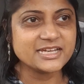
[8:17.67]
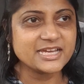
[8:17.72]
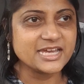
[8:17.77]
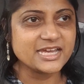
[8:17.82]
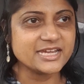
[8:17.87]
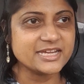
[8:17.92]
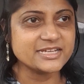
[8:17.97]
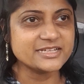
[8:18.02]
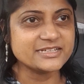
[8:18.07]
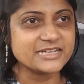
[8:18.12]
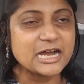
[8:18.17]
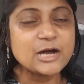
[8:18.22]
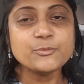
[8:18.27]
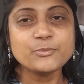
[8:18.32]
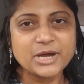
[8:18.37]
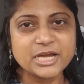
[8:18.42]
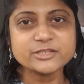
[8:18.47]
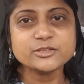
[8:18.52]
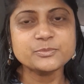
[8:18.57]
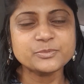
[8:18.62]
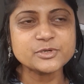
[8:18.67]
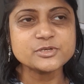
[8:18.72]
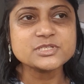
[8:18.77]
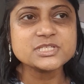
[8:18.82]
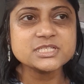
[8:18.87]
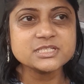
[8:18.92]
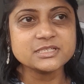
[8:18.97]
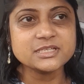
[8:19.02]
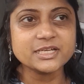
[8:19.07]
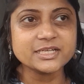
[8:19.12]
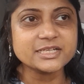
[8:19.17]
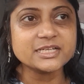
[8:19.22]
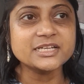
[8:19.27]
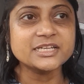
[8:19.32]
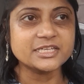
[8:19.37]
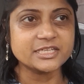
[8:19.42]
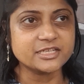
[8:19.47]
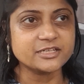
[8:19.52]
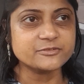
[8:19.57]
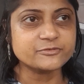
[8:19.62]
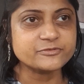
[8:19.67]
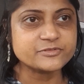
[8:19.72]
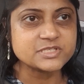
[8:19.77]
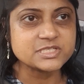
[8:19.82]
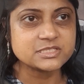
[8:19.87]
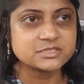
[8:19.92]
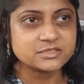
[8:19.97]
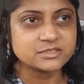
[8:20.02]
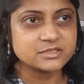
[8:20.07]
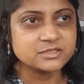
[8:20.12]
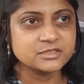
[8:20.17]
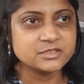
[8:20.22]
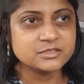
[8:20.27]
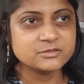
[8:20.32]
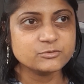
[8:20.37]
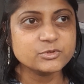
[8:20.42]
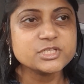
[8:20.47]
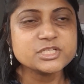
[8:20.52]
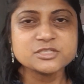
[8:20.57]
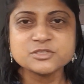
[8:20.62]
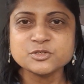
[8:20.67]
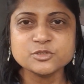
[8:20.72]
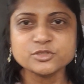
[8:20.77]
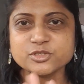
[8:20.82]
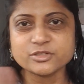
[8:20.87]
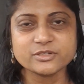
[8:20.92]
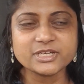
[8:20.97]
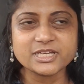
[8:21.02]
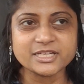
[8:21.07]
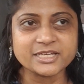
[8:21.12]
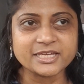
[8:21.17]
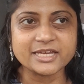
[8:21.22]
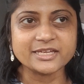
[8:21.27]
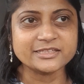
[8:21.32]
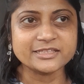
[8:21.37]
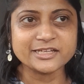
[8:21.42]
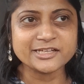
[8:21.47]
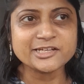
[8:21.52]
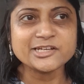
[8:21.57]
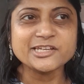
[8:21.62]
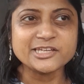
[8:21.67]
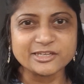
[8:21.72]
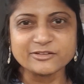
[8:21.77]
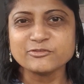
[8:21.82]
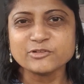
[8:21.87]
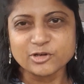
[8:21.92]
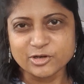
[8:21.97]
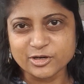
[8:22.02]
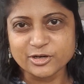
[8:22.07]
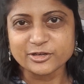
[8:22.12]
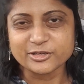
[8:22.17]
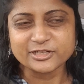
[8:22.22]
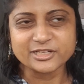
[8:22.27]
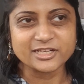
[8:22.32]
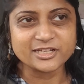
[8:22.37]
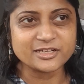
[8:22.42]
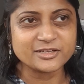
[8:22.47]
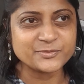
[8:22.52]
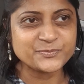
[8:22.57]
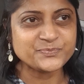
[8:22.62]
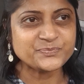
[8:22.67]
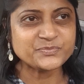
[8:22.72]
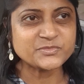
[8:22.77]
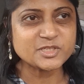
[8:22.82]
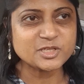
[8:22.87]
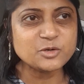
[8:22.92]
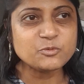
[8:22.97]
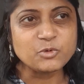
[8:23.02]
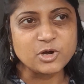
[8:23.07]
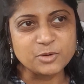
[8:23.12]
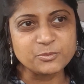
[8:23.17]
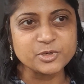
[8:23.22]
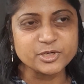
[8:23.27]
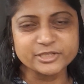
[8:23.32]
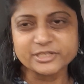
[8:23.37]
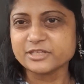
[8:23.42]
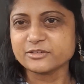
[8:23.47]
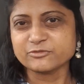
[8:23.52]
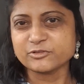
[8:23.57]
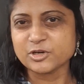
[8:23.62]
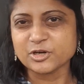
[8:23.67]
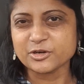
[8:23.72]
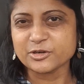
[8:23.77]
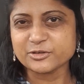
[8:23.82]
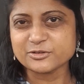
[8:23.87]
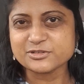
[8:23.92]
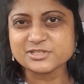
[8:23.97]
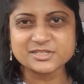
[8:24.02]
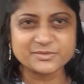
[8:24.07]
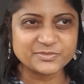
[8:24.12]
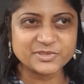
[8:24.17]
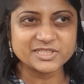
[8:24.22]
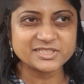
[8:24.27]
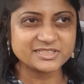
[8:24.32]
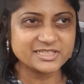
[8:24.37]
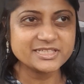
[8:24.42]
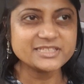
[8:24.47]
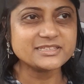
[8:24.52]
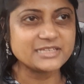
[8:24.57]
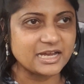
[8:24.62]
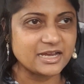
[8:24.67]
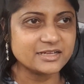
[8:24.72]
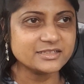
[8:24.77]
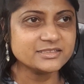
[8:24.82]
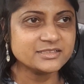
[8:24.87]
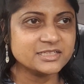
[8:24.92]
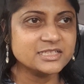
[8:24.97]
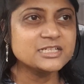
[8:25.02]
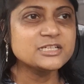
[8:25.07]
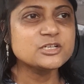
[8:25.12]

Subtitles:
And I'll buy the person like a gift, which is usually again like a gift card, like a Walmart gift card or something like that.